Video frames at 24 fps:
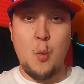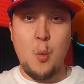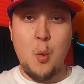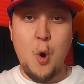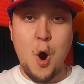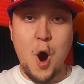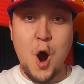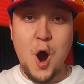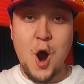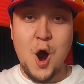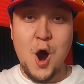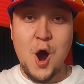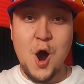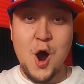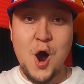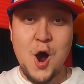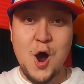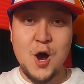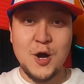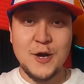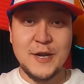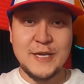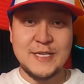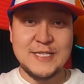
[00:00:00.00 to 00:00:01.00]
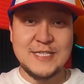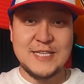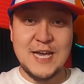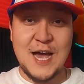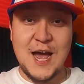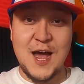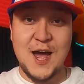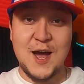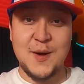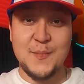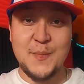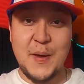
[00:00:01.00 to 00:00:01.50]
What is
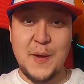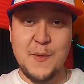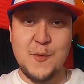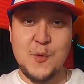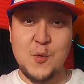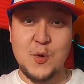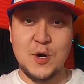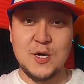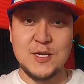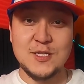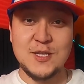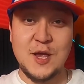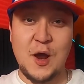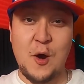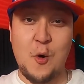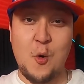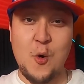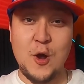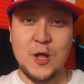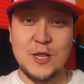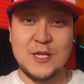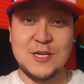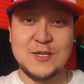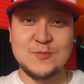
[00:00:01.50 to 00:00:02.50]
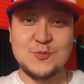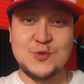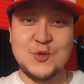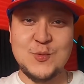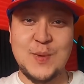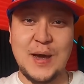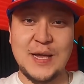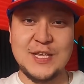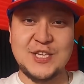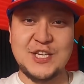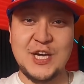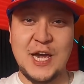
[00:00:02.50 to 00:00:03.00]
up, everyone? Welcome to
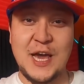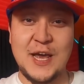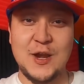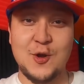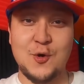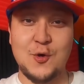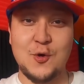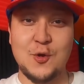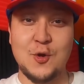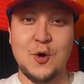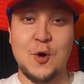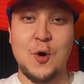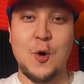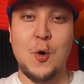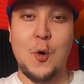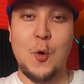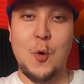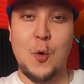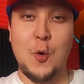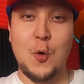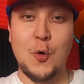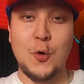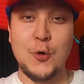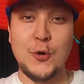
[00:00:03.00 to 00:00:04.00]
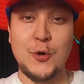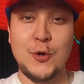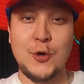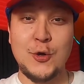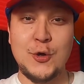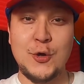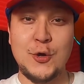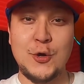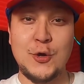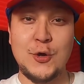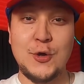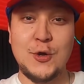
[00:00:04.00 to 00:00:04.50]
my channel,
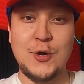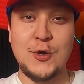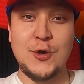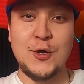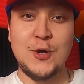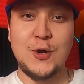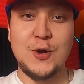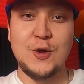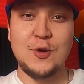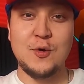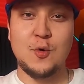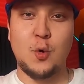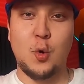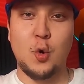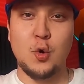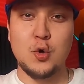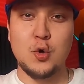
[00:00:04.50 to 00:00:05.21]
Uyghurman.